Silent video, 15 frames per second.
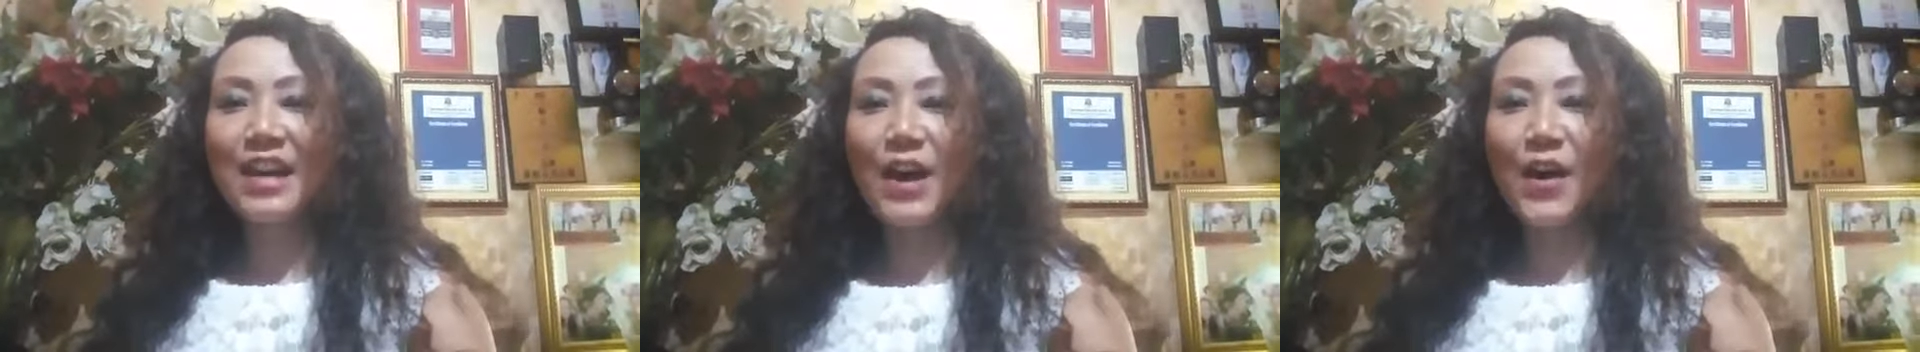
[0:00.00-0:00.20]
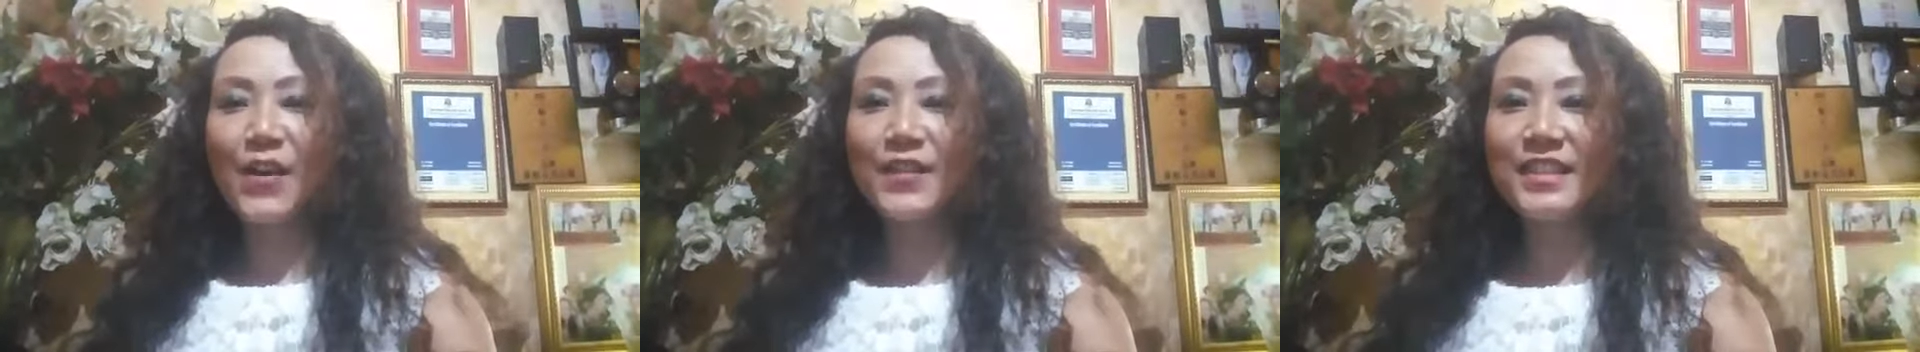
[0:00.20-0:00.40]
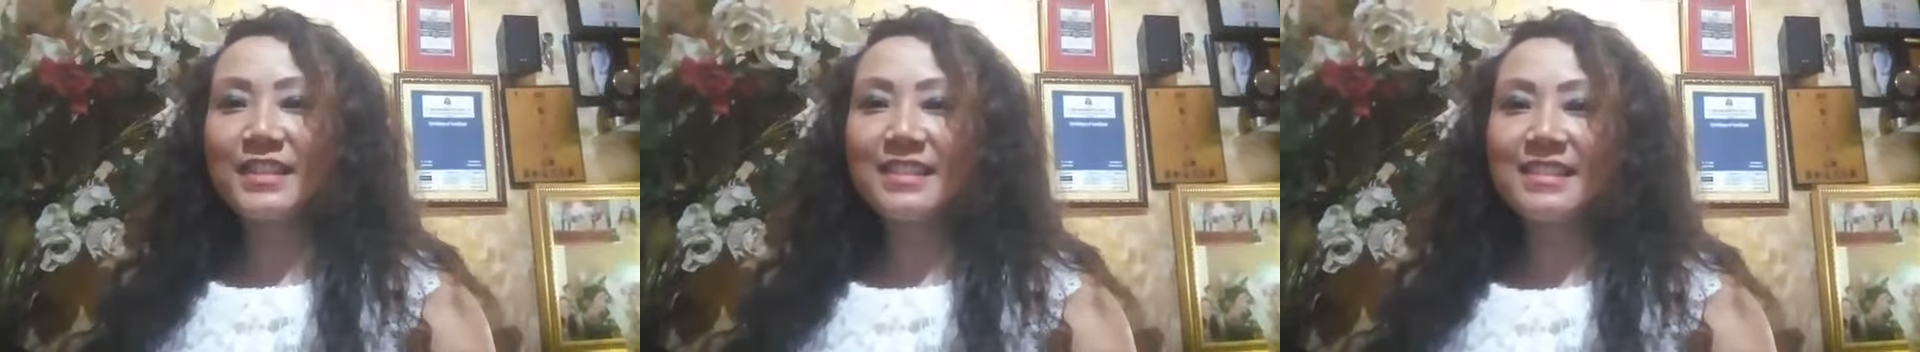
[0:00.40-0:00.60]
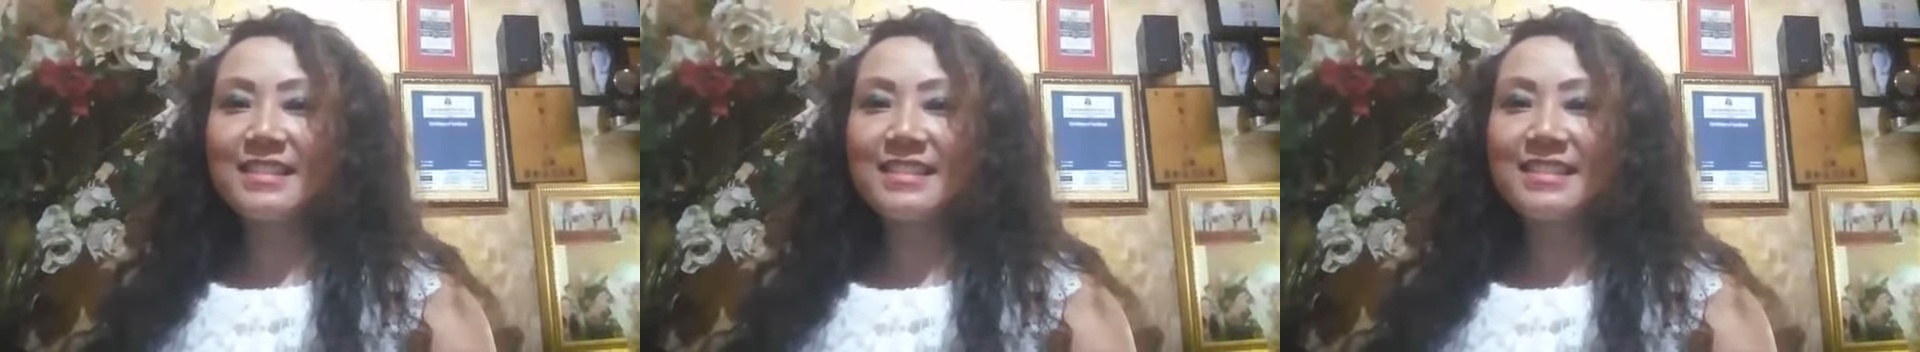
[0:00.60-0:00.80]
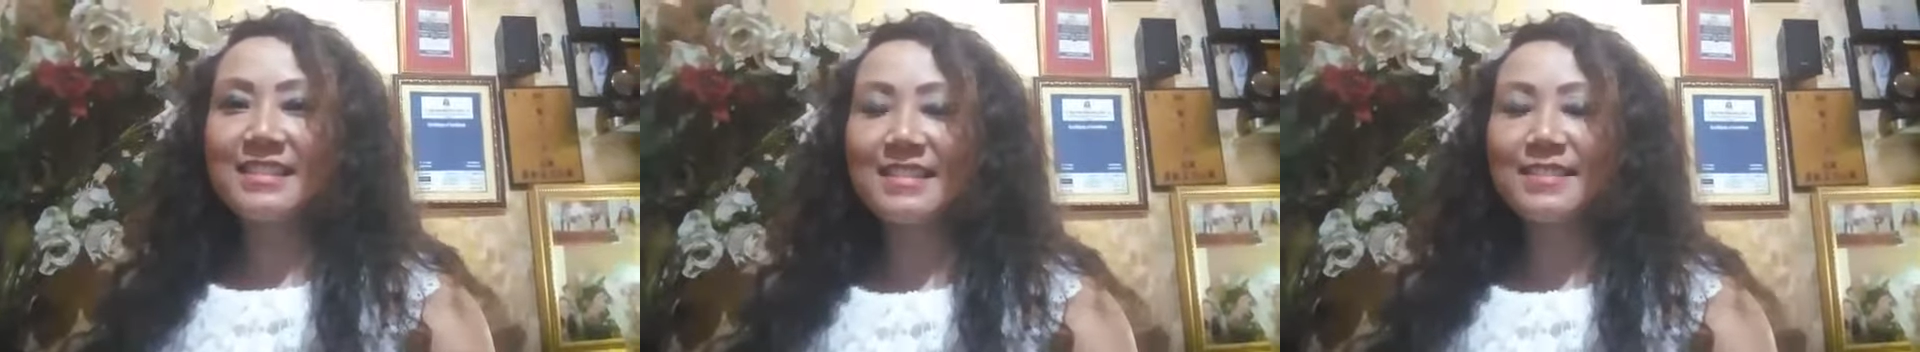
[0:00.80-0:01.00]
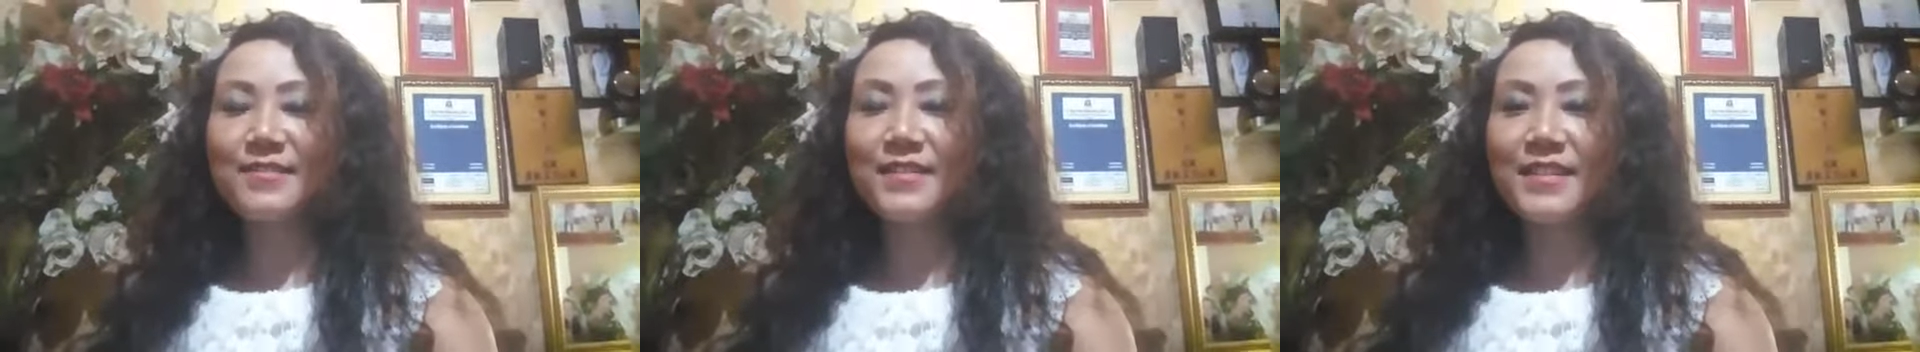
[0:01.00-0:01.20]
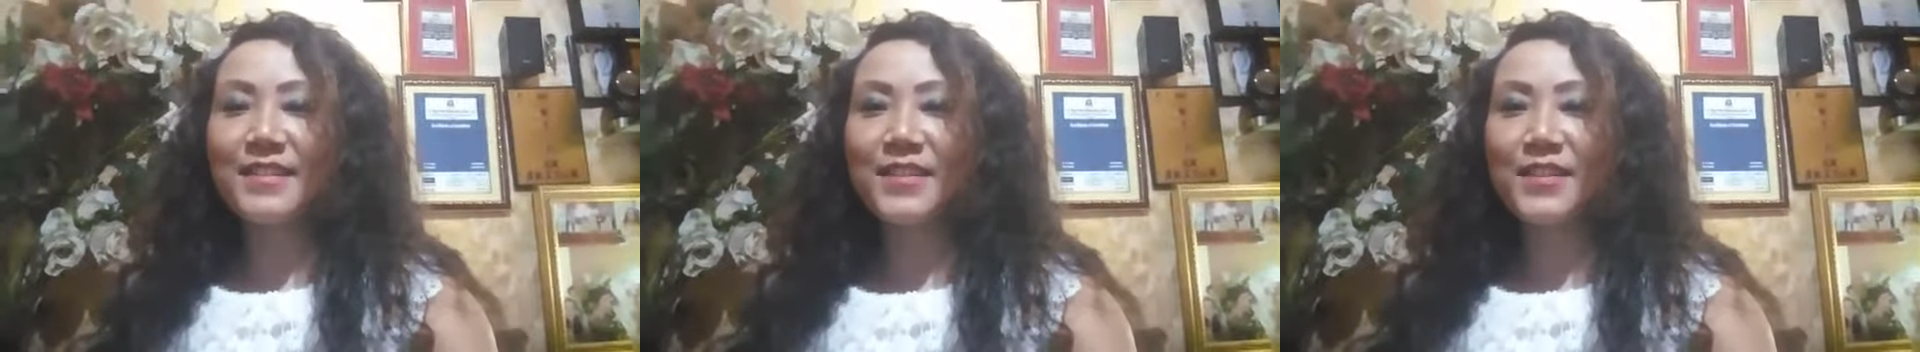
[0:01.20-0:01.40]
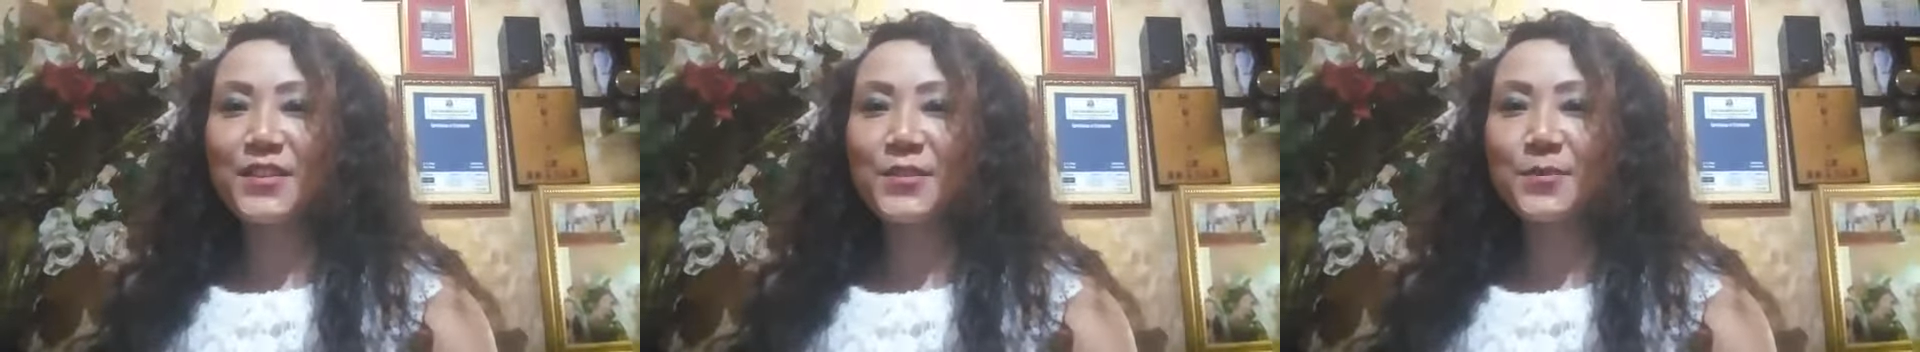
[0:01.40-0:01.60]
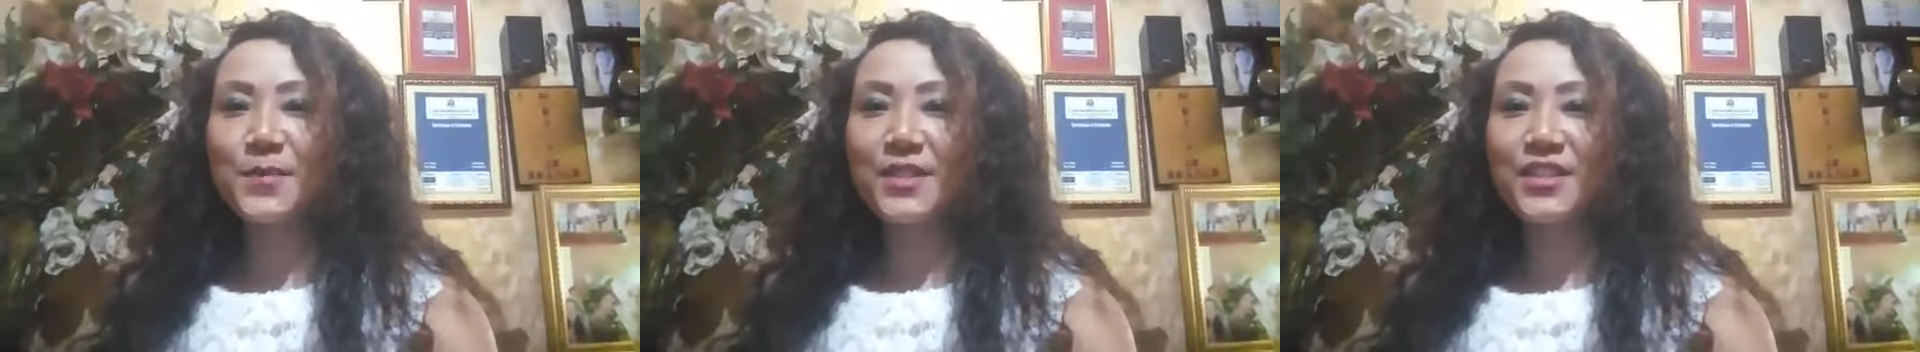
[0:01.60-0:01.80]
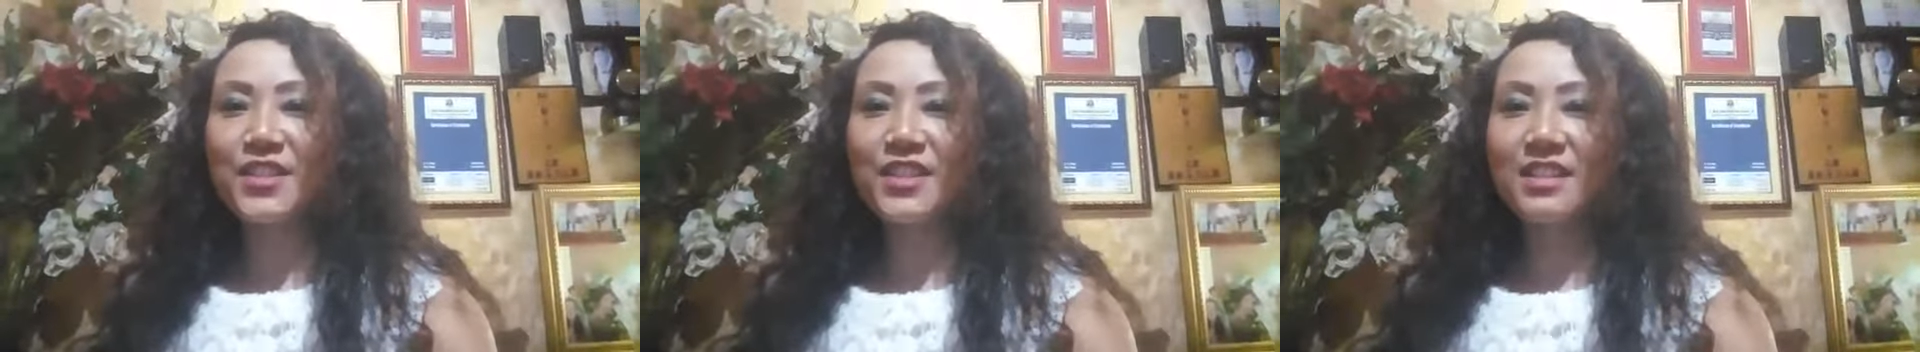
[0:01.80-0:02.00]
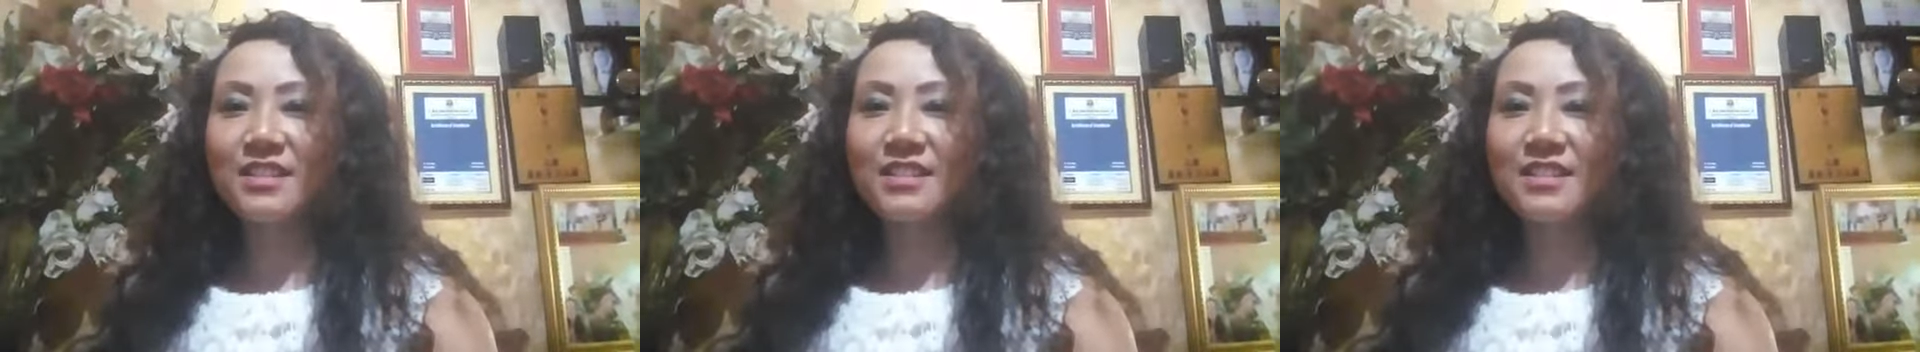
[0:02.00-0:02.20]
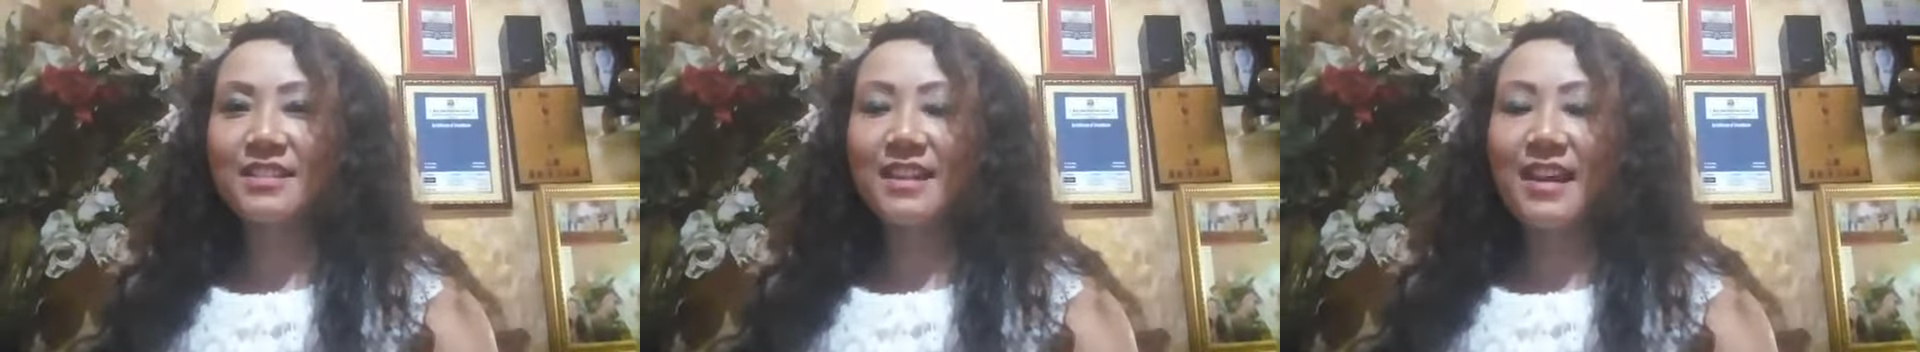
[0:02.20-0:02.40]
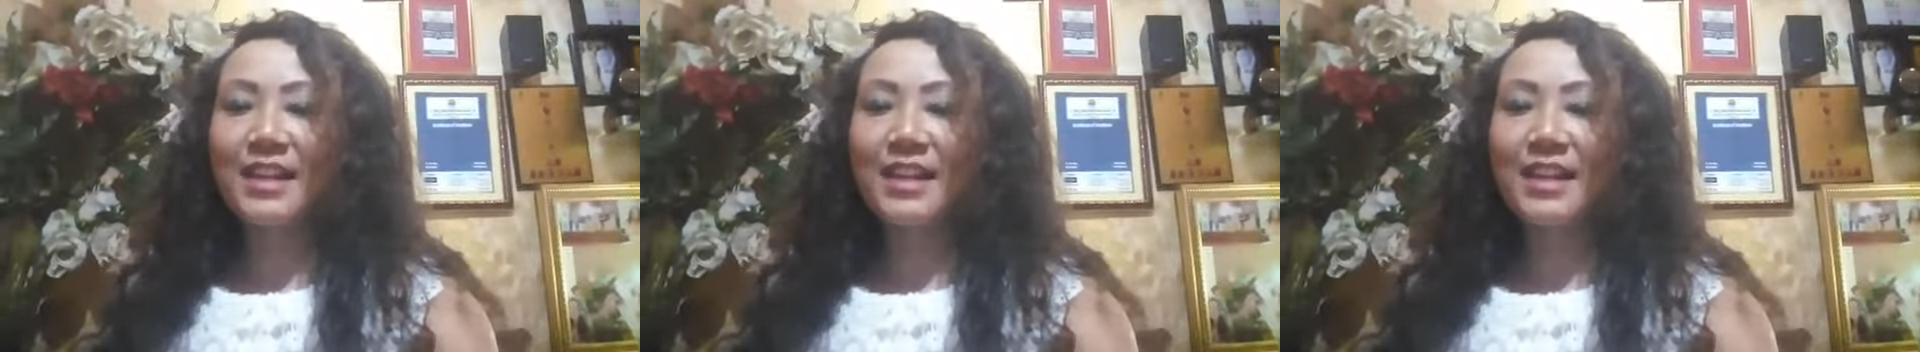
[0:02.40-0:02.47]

on this very auspicious day.